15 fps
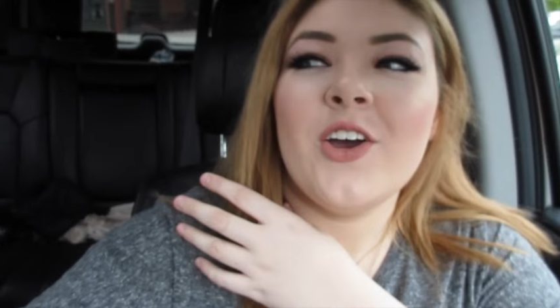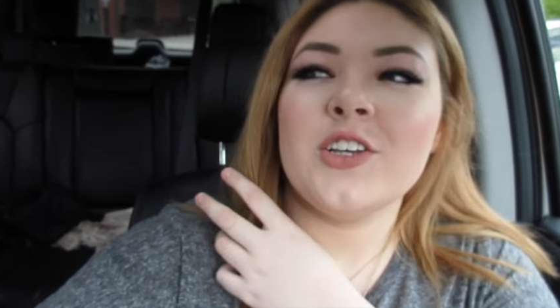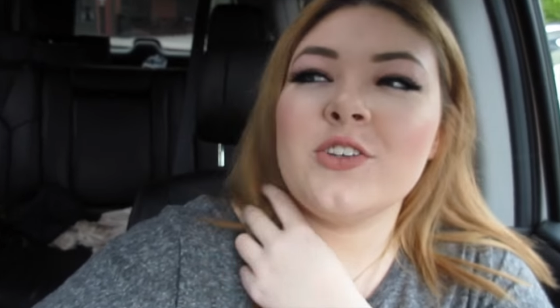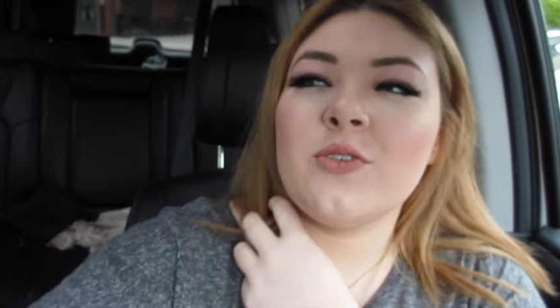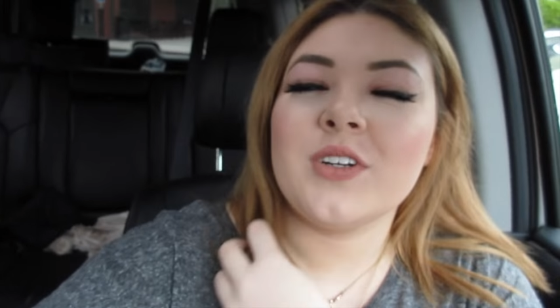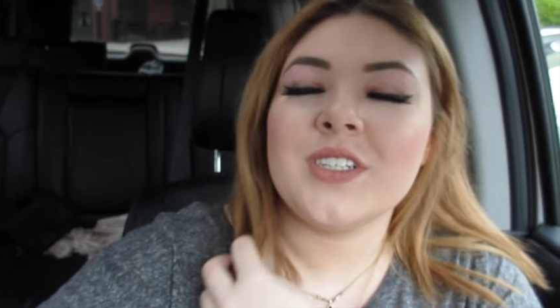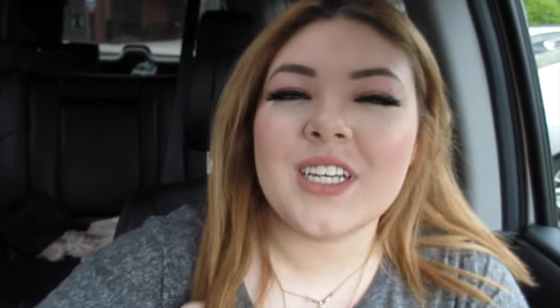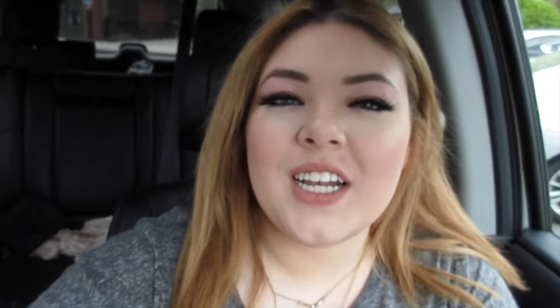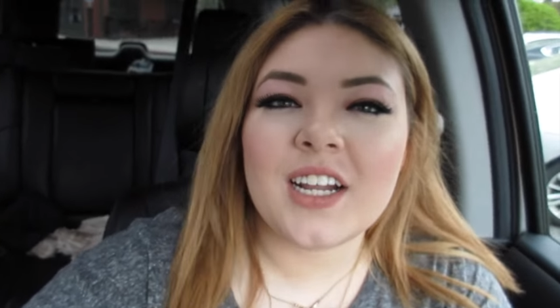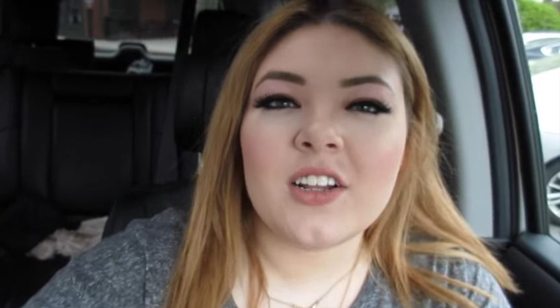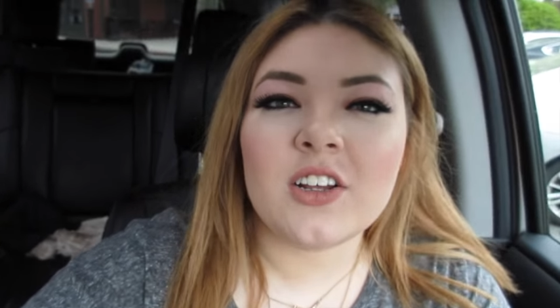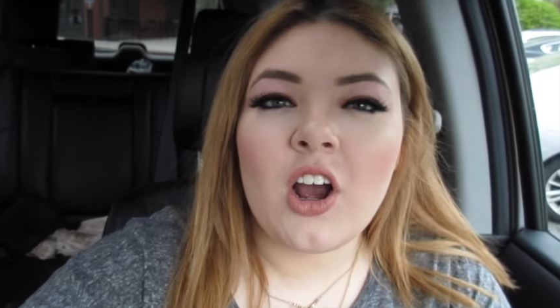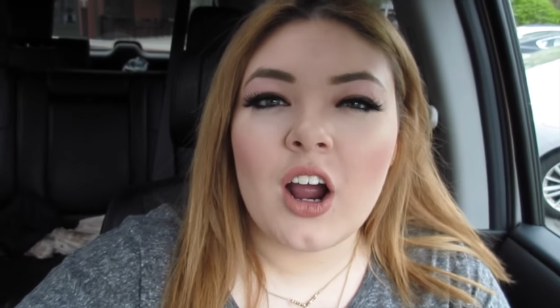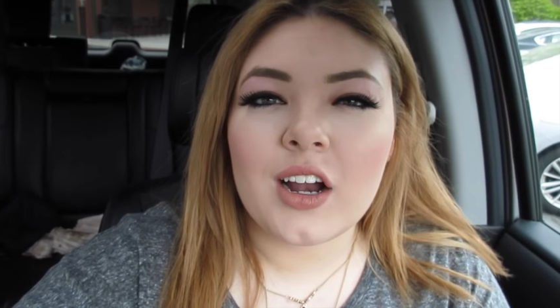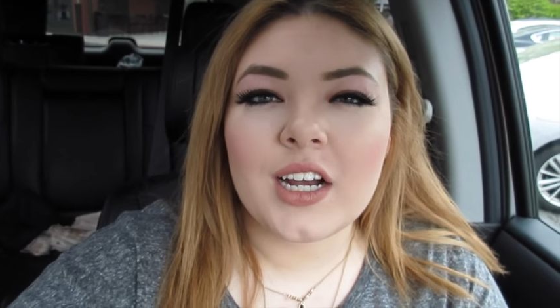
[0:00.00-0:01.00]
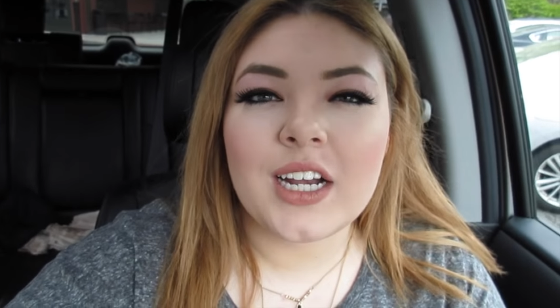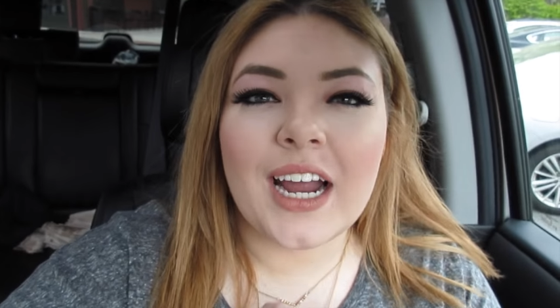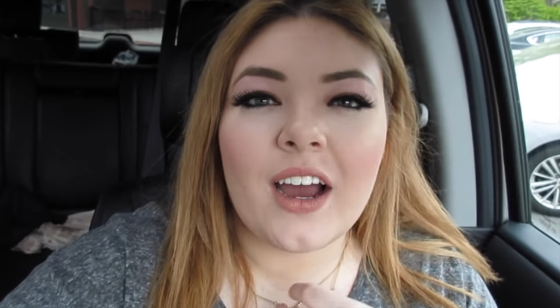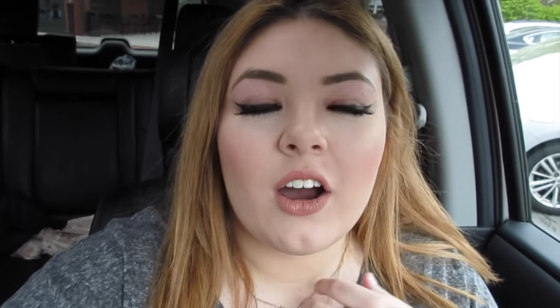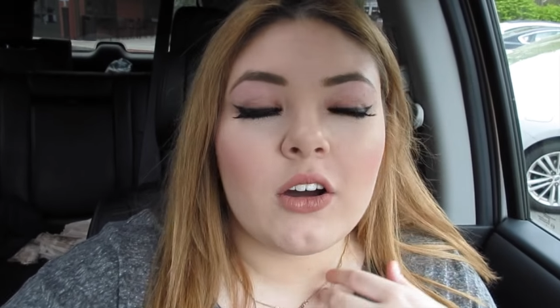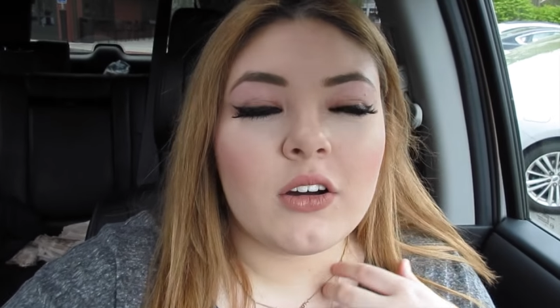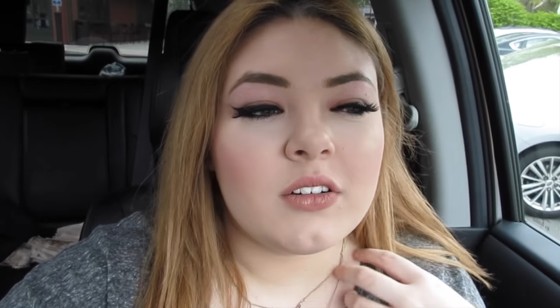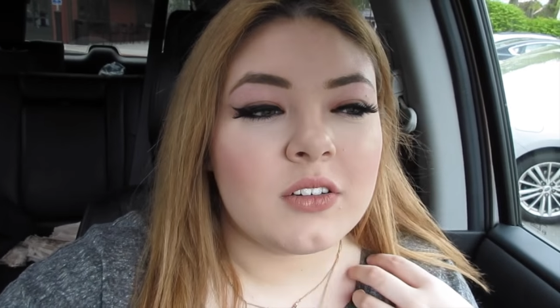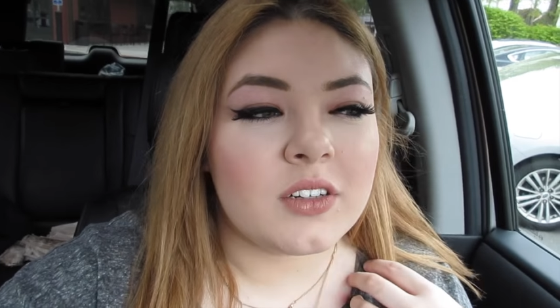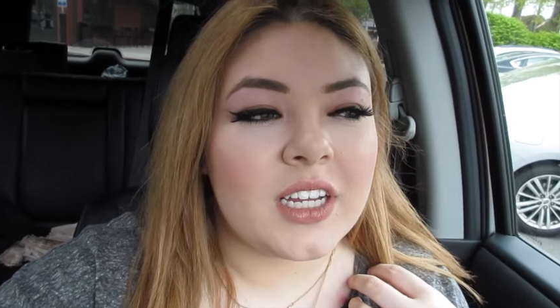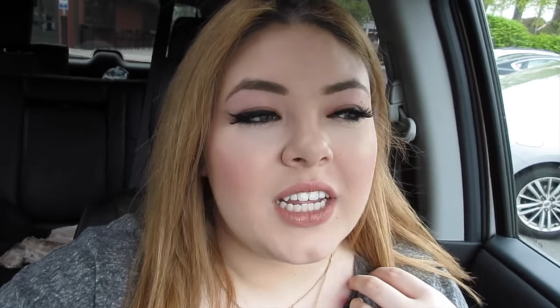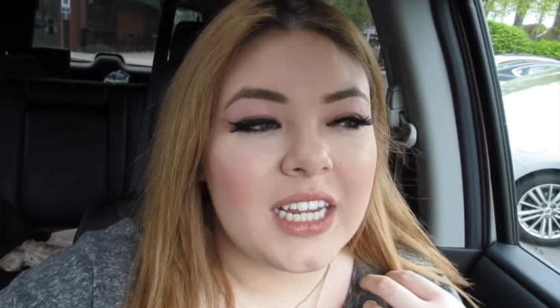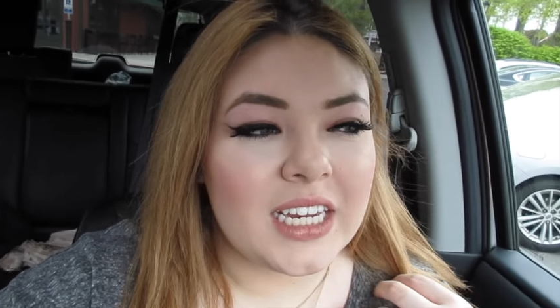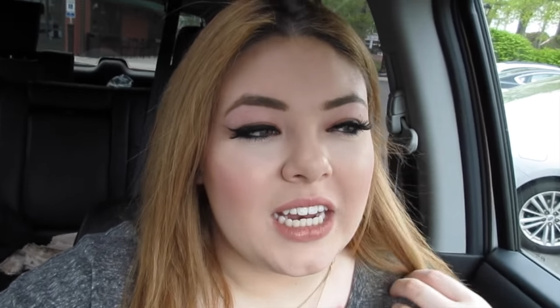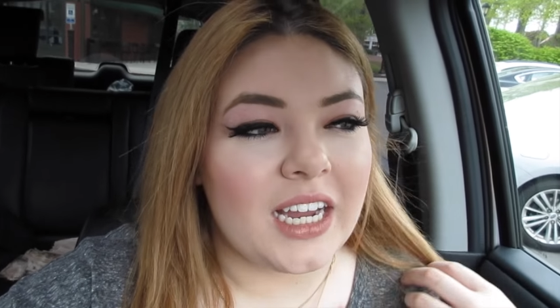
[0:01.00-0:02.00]
So we're sitting in the car right now
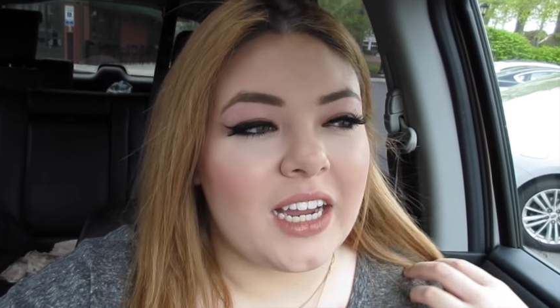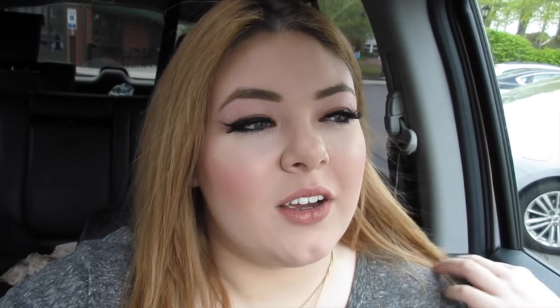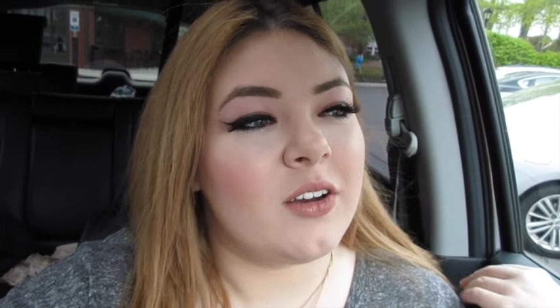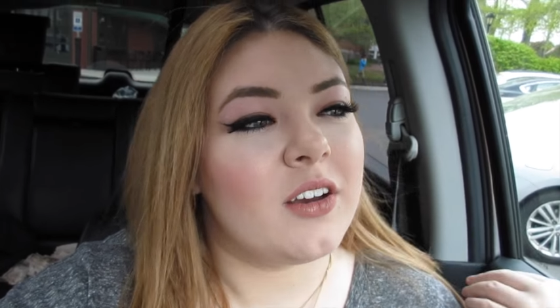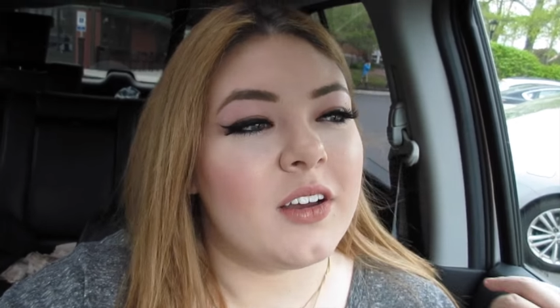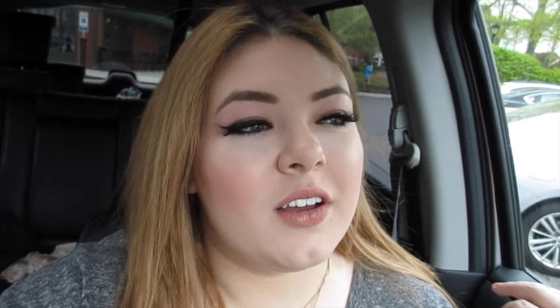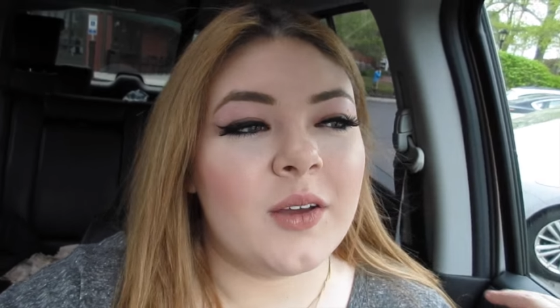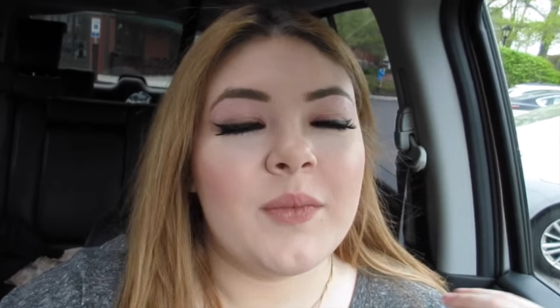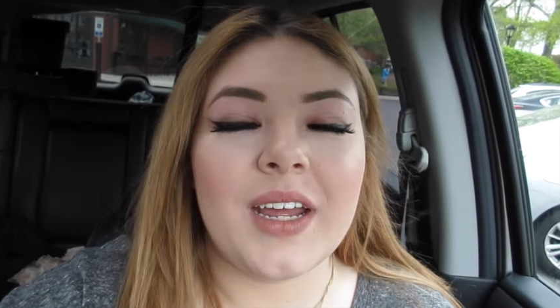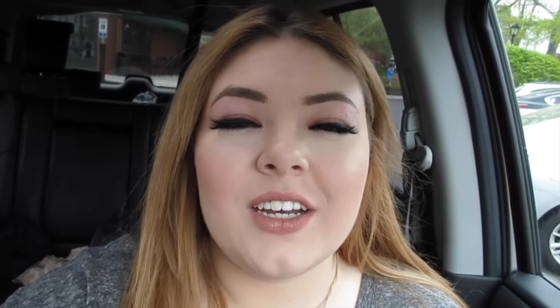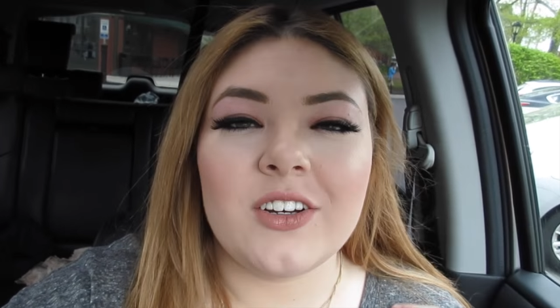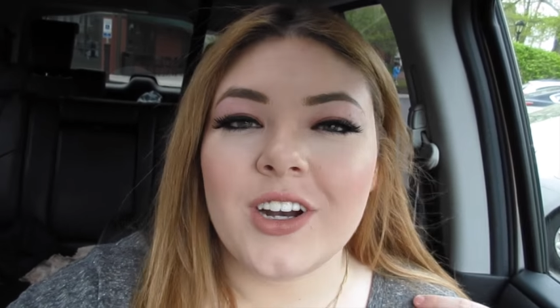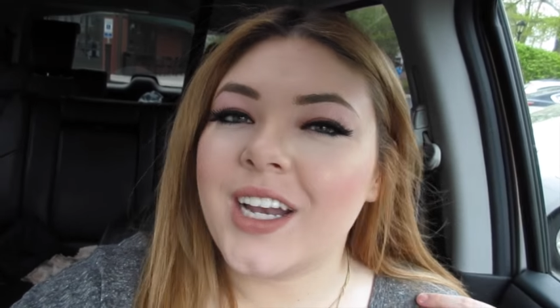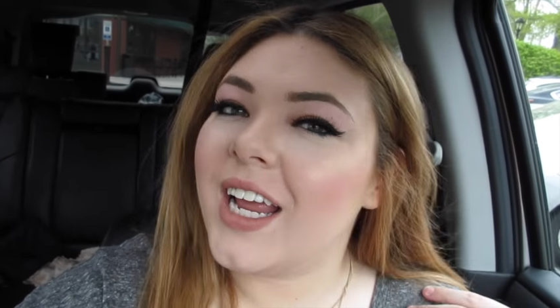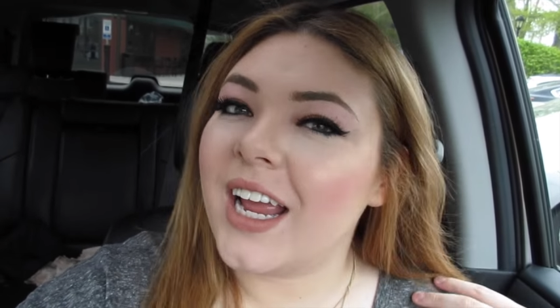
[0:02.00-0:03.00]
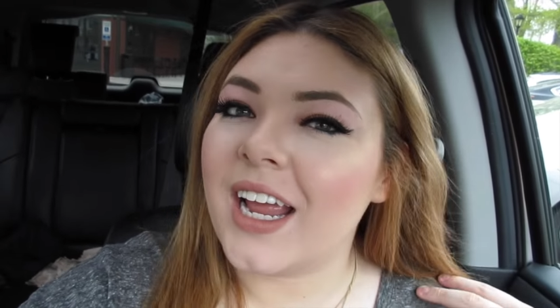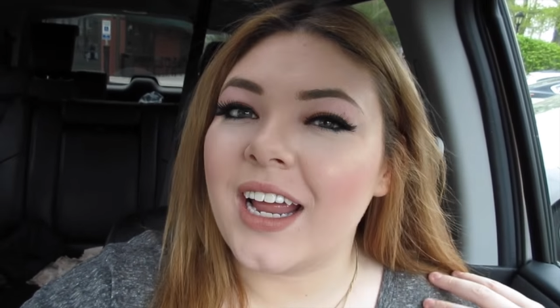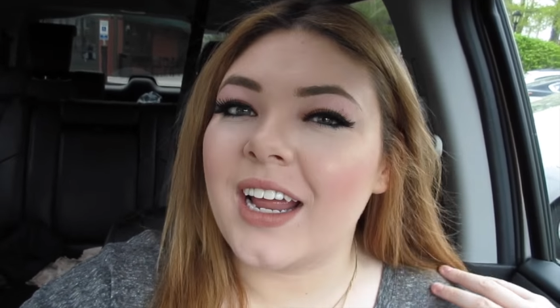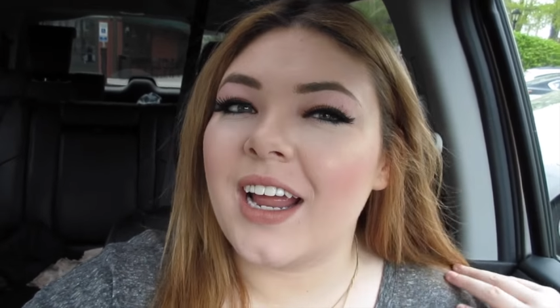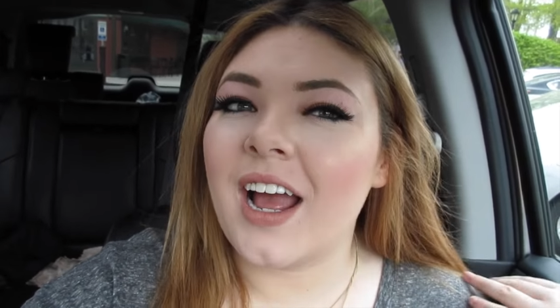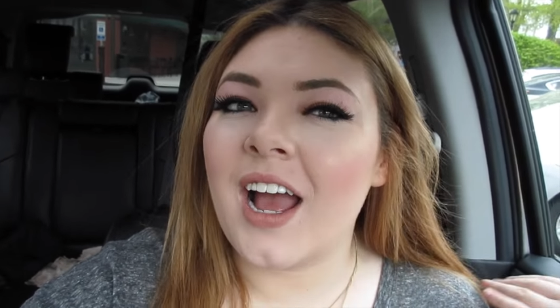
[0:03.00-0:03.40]
eating. Amanda already ate.